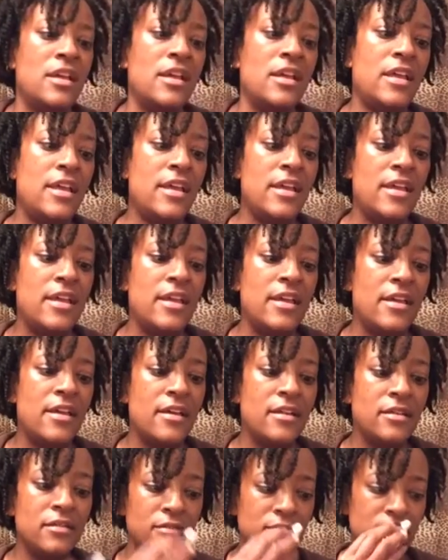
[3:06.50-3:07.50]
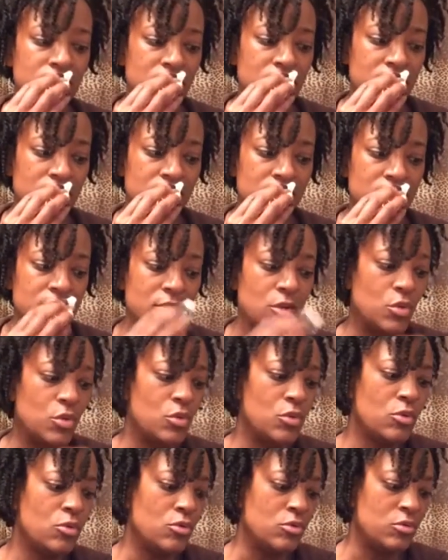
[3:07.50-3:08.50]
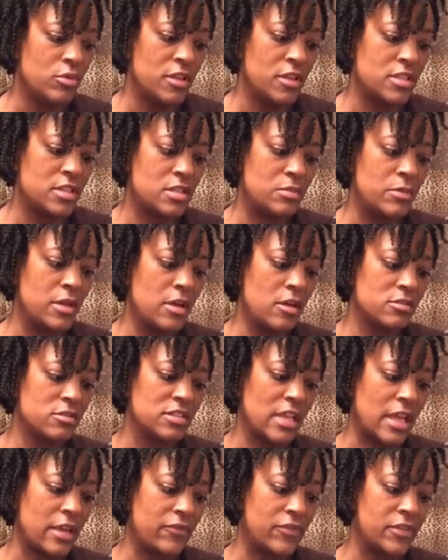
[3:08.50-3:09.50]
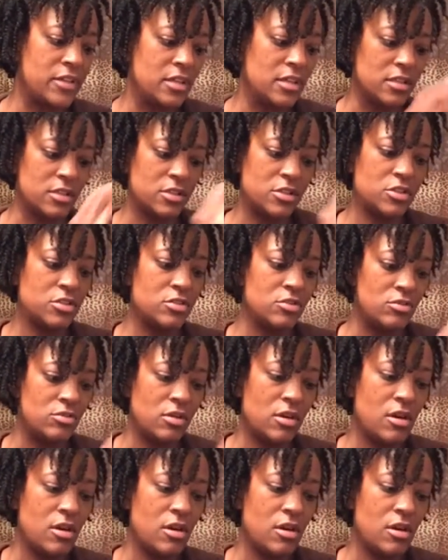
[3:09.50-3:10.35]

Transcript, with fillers: And, ooh, it smells like vanilla too.